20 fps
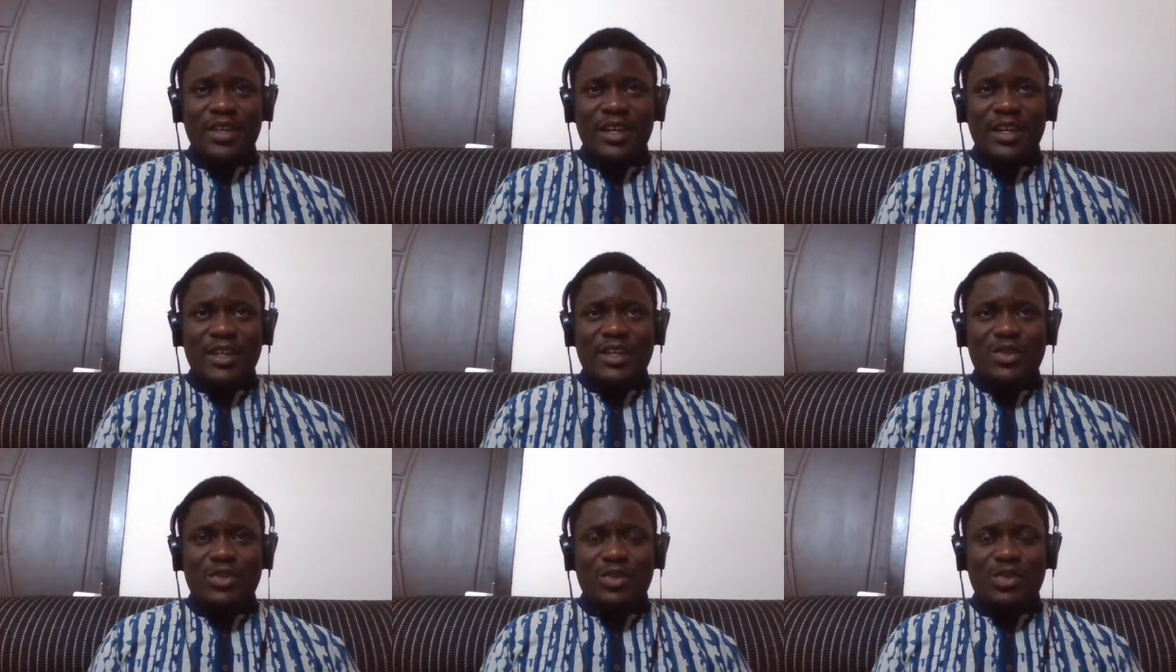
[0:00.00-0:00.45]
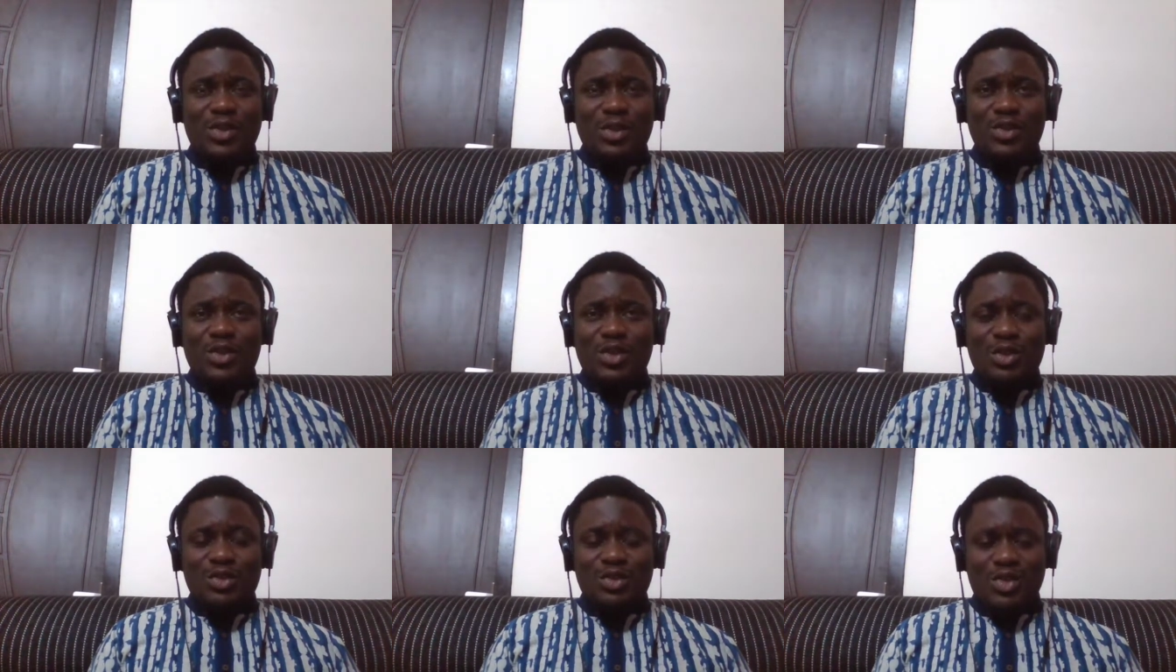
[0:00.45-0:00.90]
and
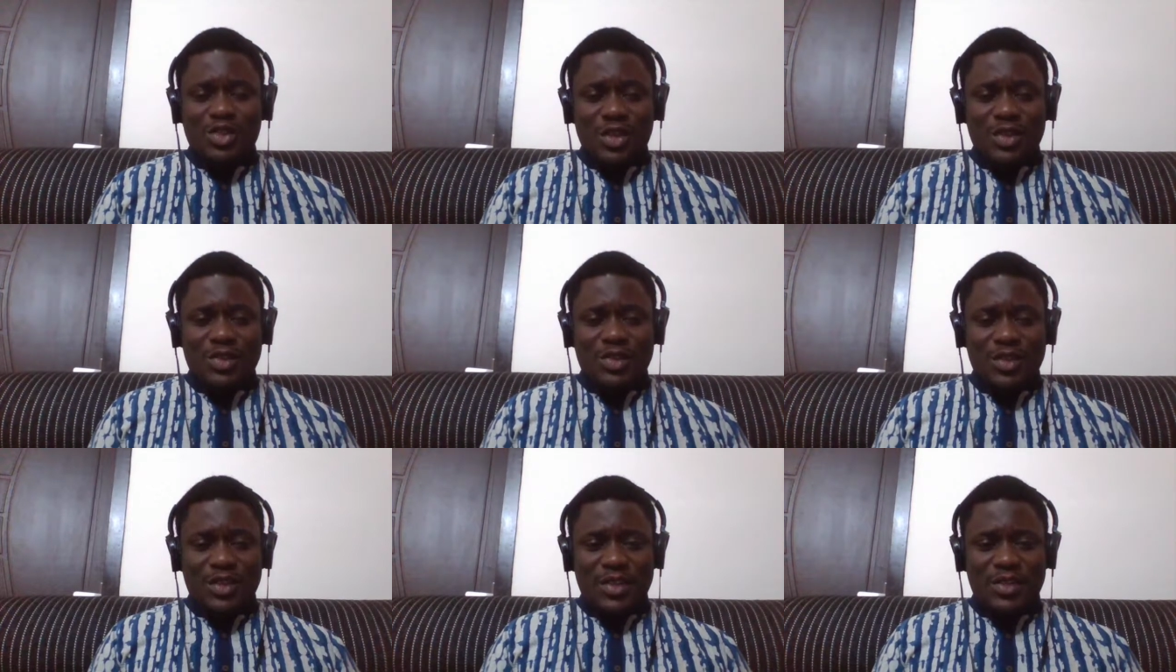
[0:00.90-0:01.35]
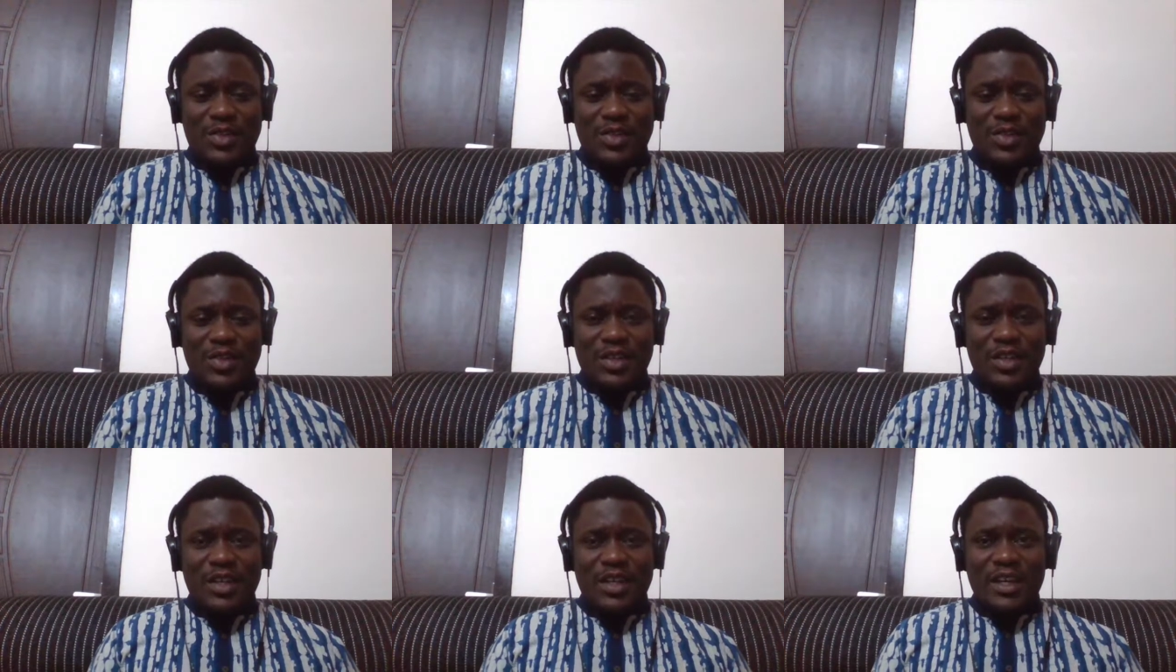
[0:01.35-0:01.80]
social
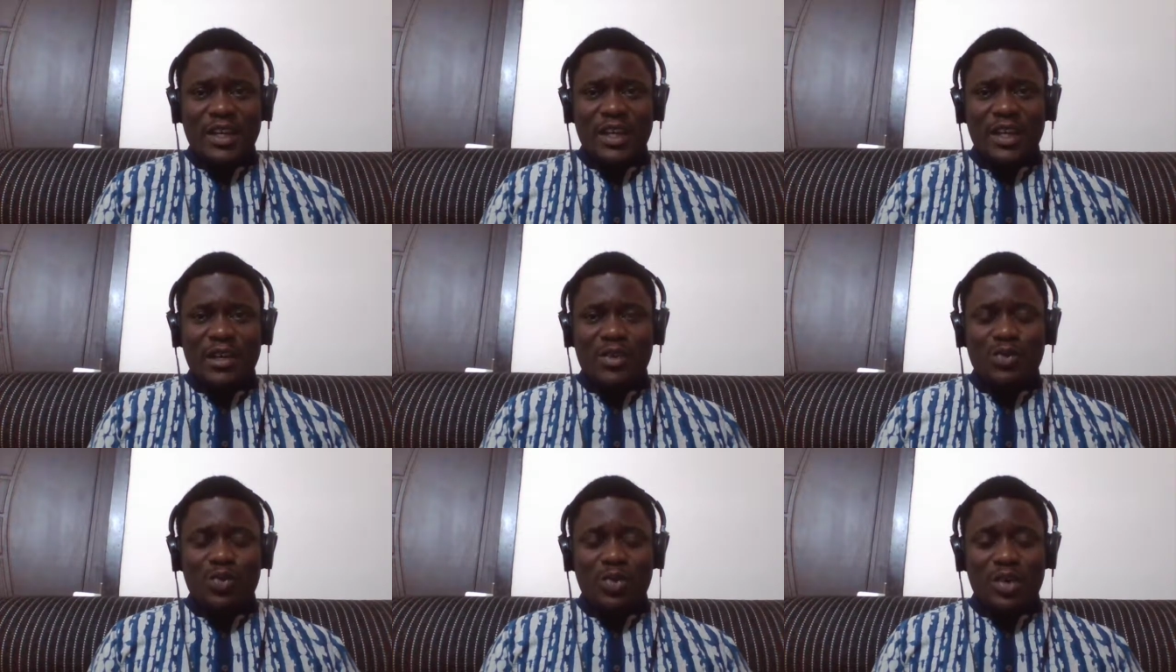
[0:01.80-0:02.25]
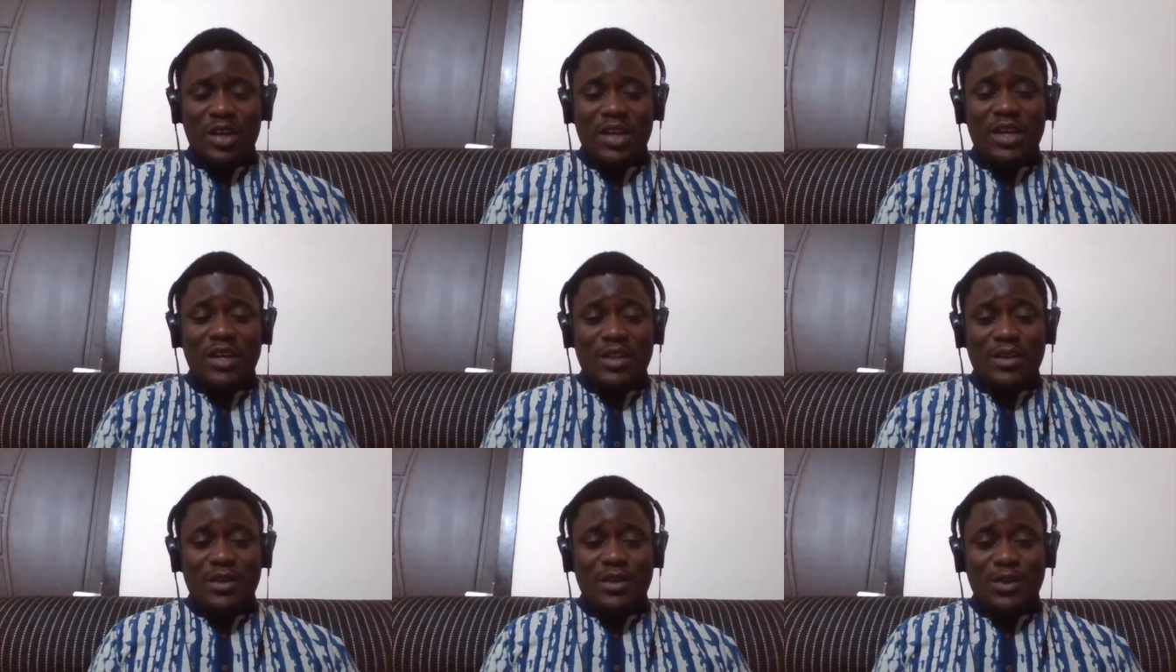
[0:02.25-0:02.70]
justice and
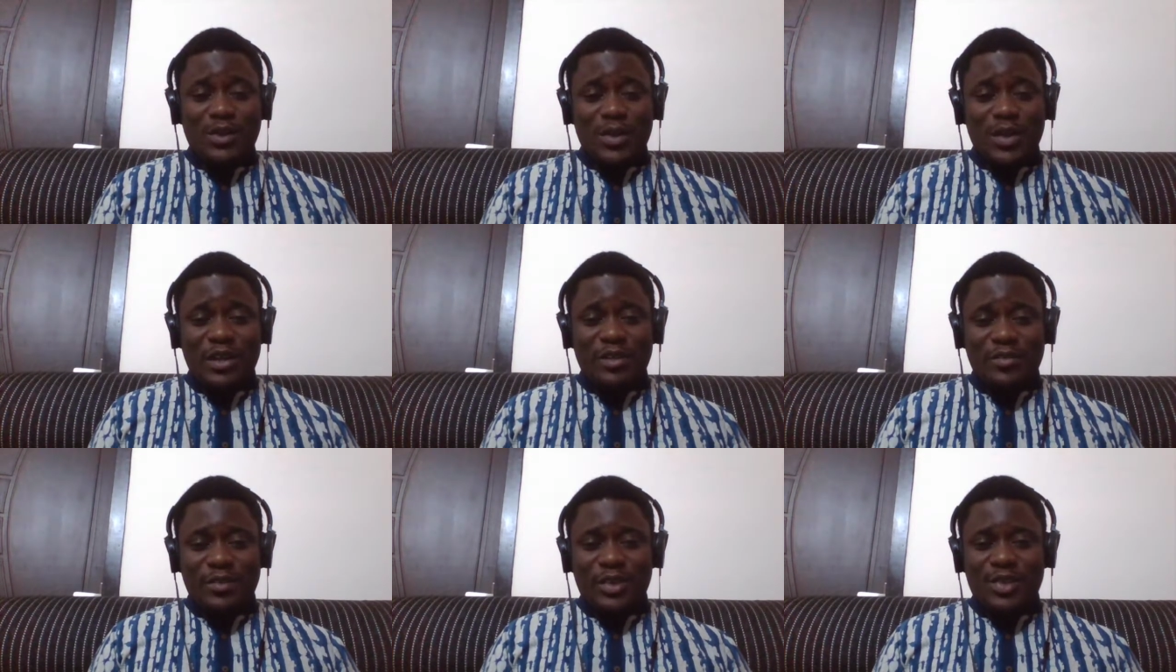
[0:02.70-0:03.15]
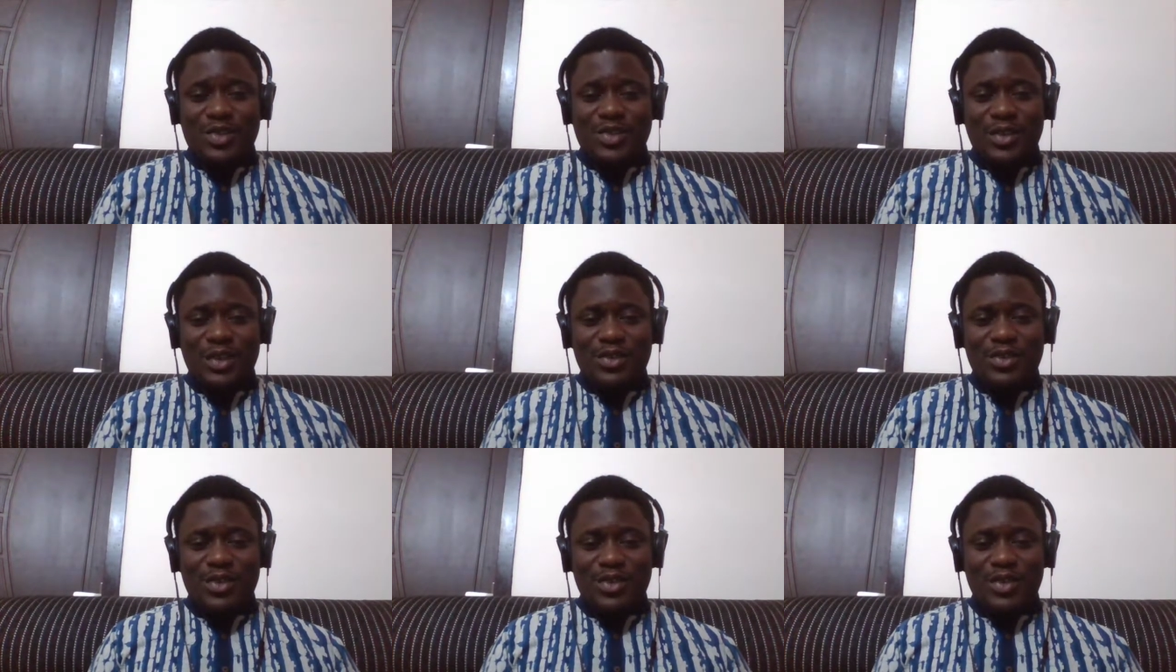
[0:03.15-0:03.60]
working in the 21st
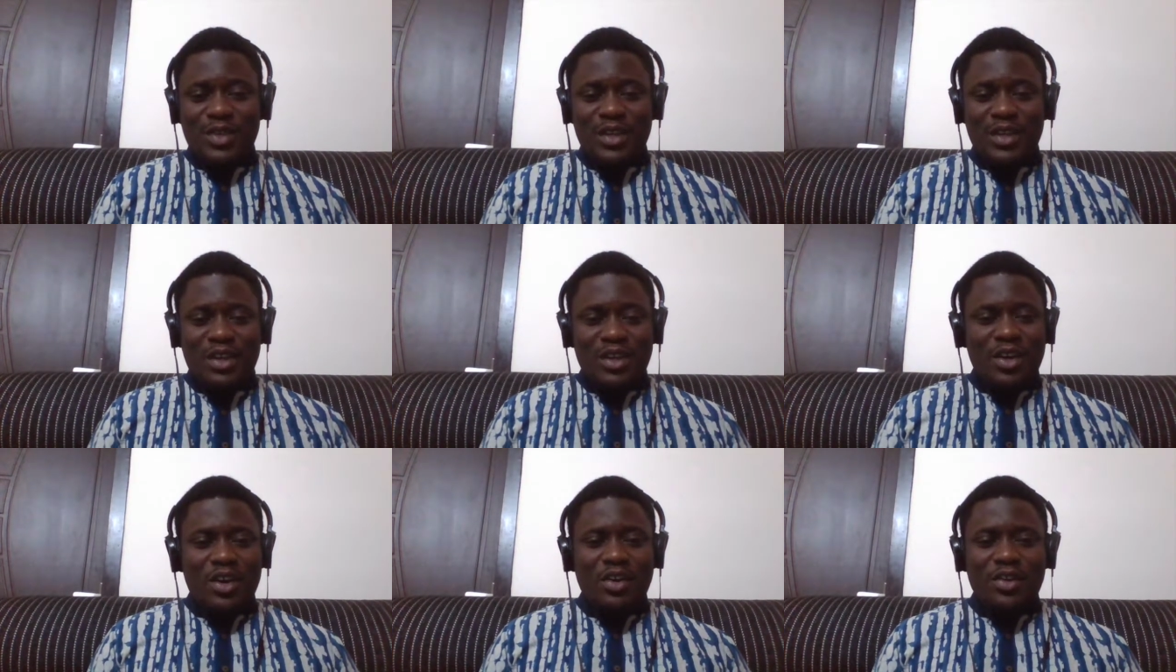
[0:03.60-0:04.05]
century